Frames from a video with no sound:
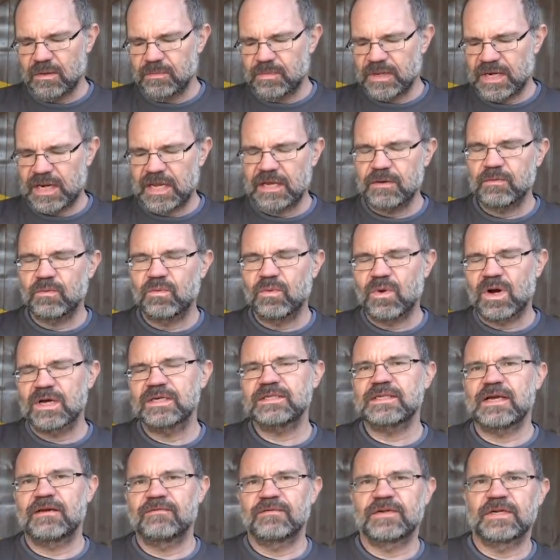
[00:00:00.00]
but it
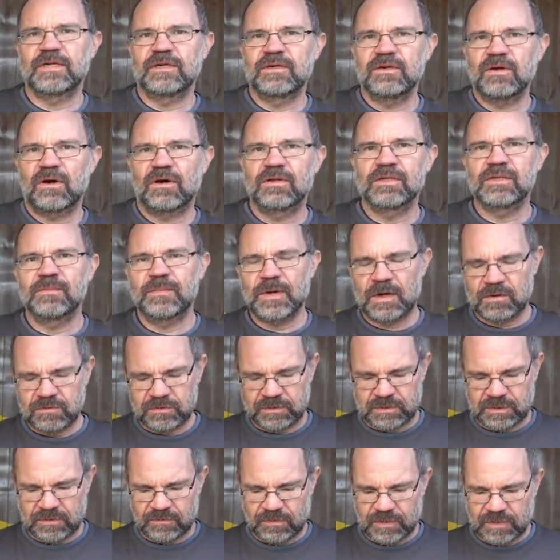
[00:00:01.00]
was evident on the
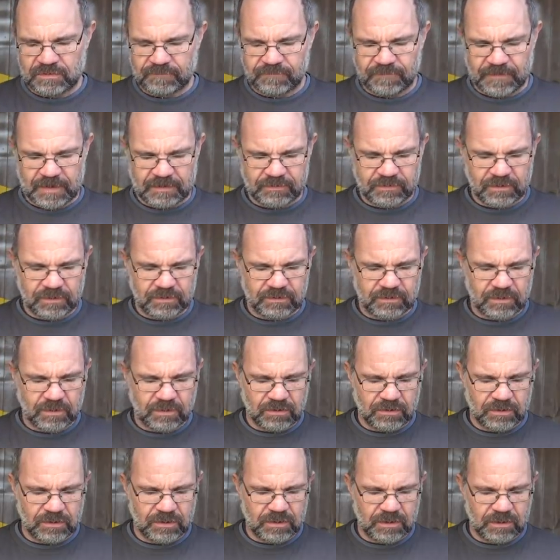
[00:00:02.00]
bolts that were found on
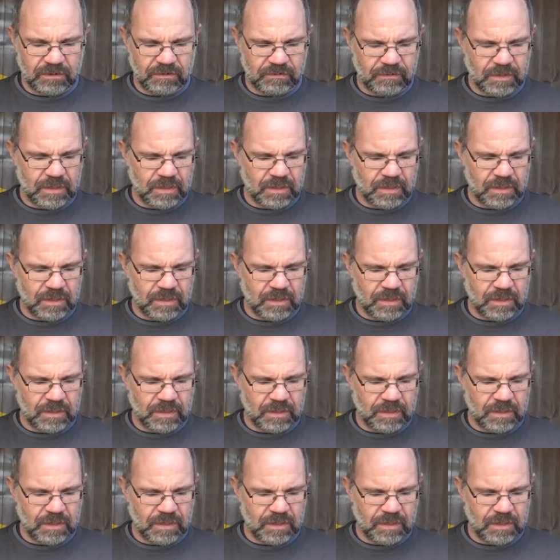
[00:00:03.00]
the